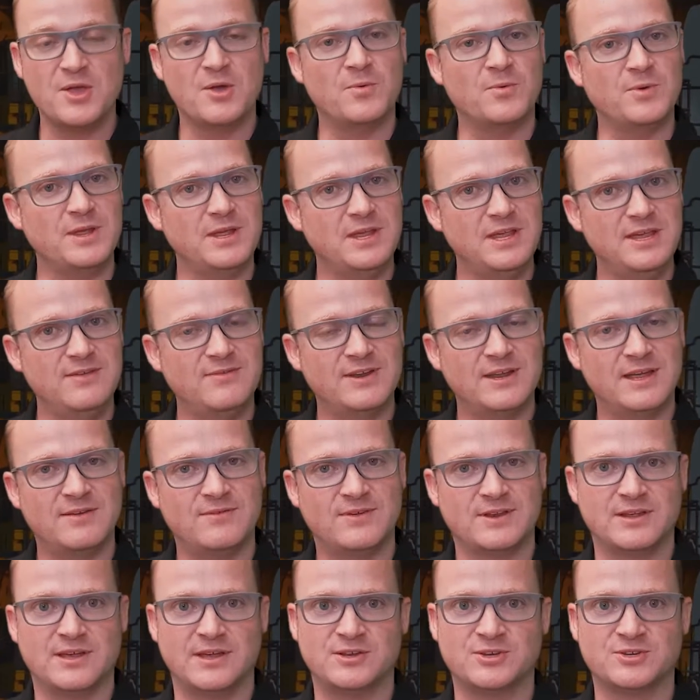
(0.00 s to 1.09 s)
We even have
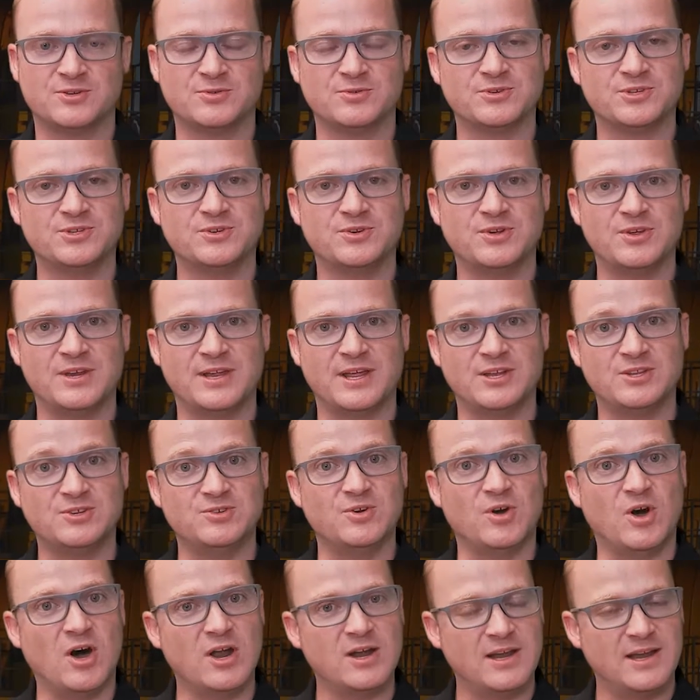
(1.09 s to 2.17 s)
a data source to connect
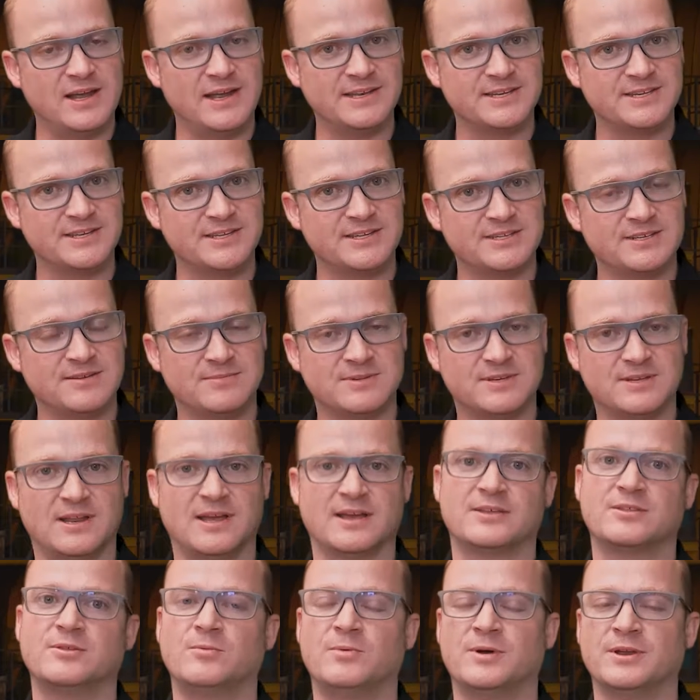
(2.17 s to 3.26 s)
to online systems
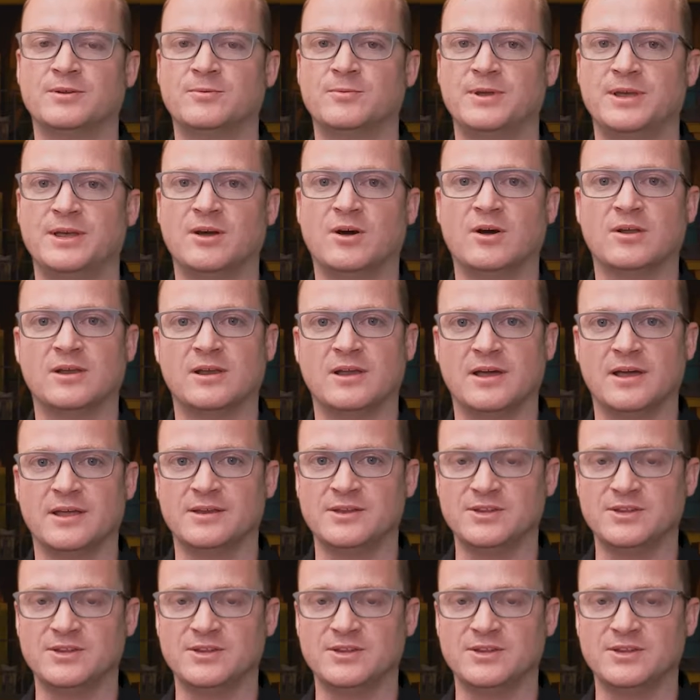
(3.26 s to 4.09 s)
like the Wonderware Online